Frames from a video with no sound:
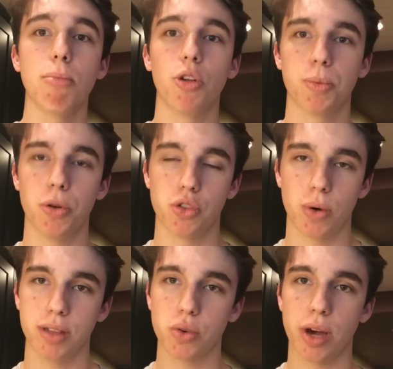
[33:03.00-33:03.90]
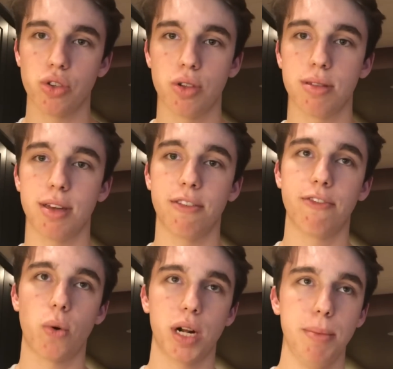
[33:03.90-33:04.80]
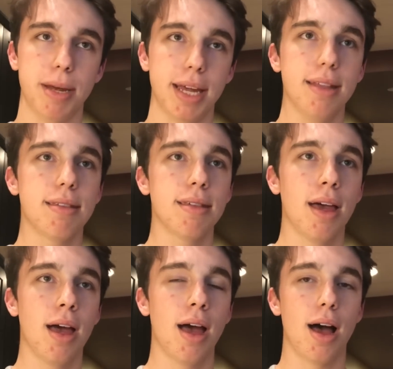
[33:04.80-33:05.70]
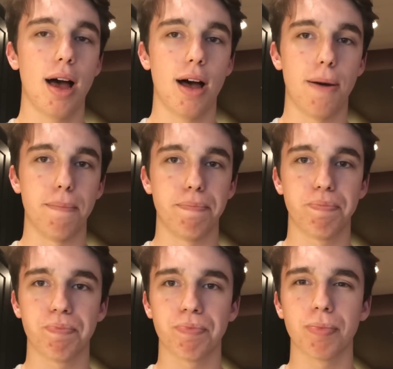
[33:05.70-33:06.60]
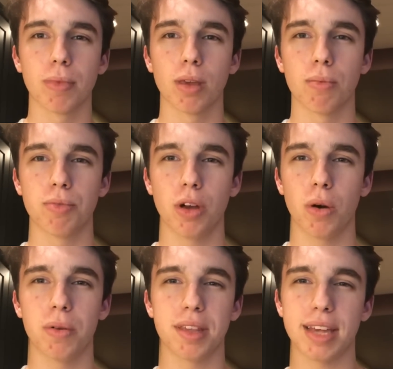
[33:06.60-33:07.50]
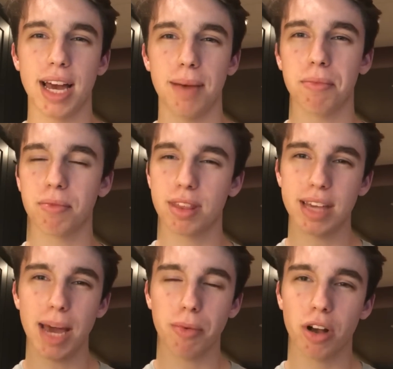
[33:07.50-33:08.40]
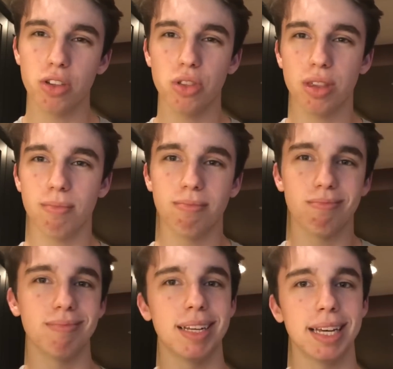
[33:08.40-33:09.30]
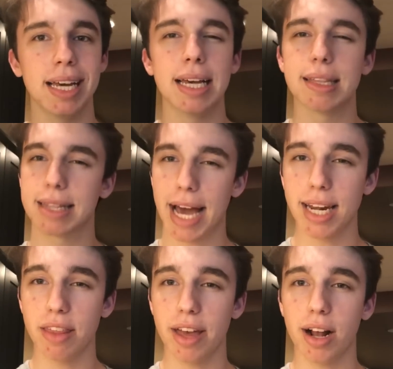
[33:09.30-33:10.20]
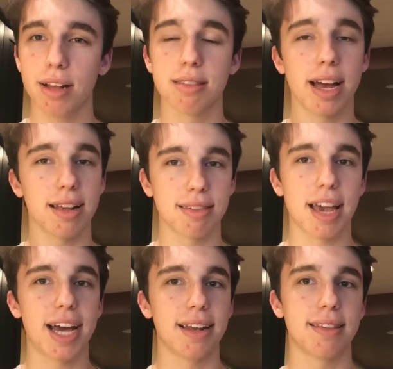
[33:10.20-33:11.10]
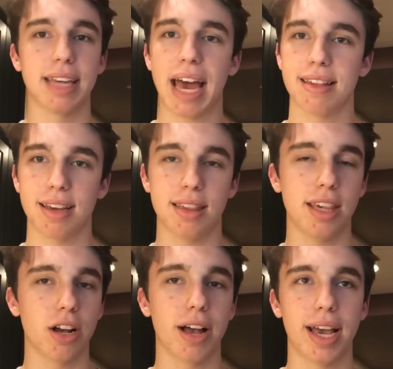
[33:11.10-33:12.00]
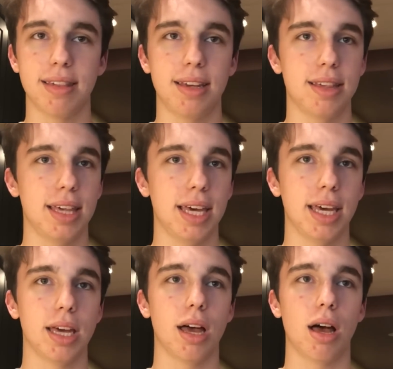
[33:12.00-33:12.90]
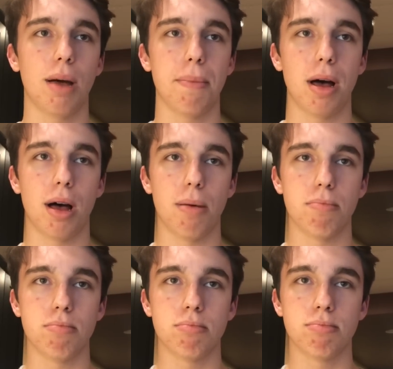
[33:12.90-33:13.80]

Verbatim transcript: multiple choice questions in 40 minutes. Um, so the time the time crunch is kind of there. It's not as tight as the SAT or ACT. Um,